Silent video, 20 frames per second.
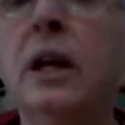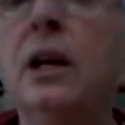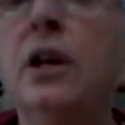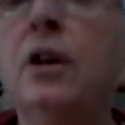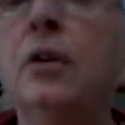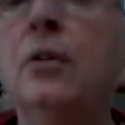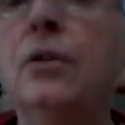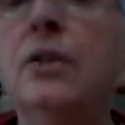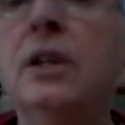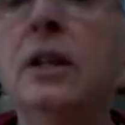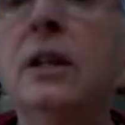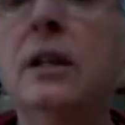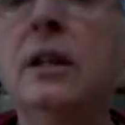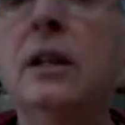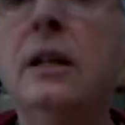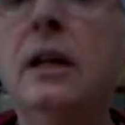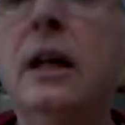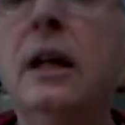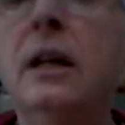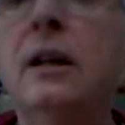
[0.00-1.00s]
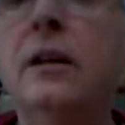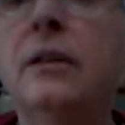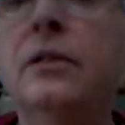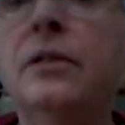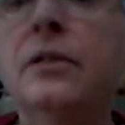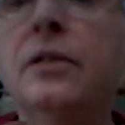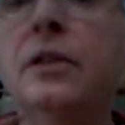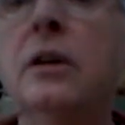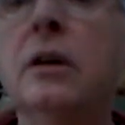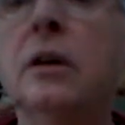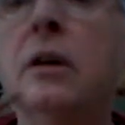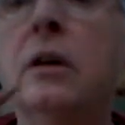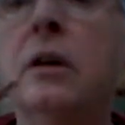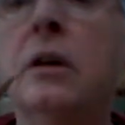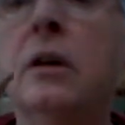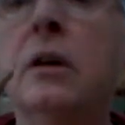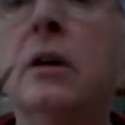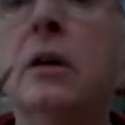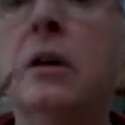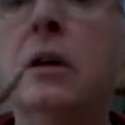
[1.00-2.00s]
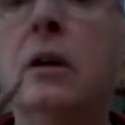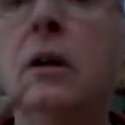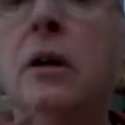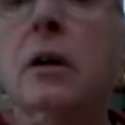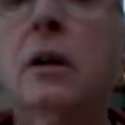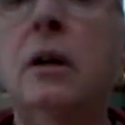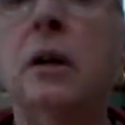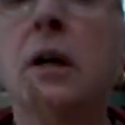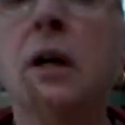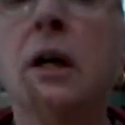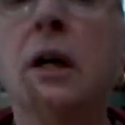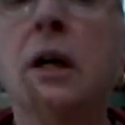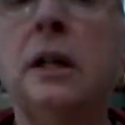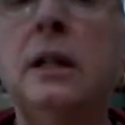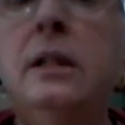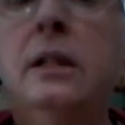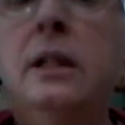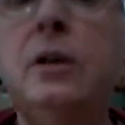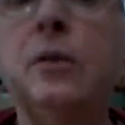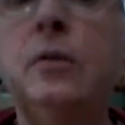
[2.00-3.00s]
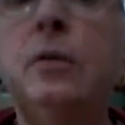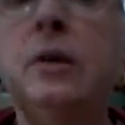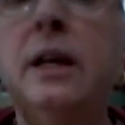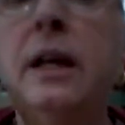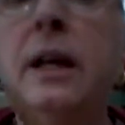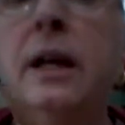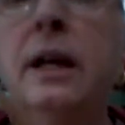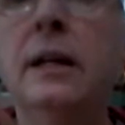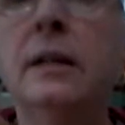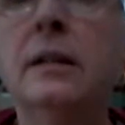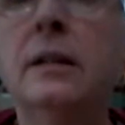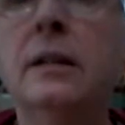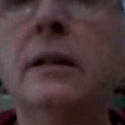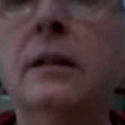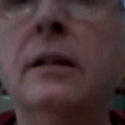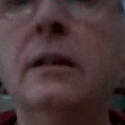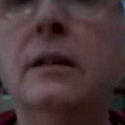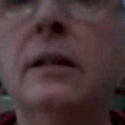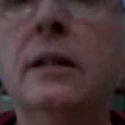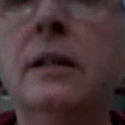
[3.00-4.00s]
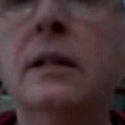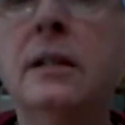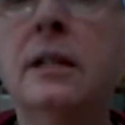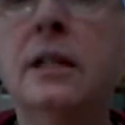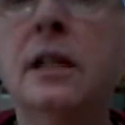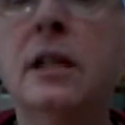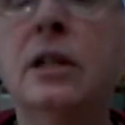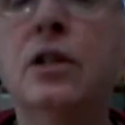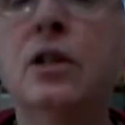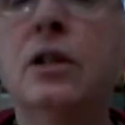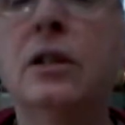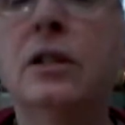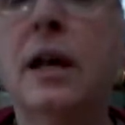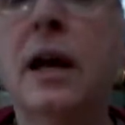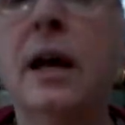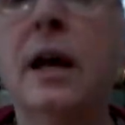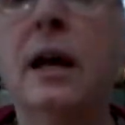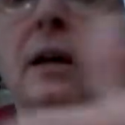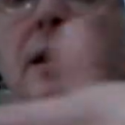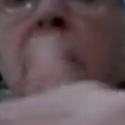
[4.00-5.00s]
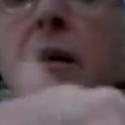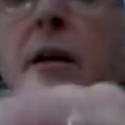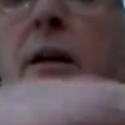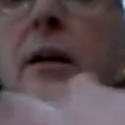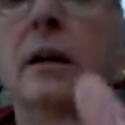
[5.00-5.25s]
using the needles to knit the stitches on.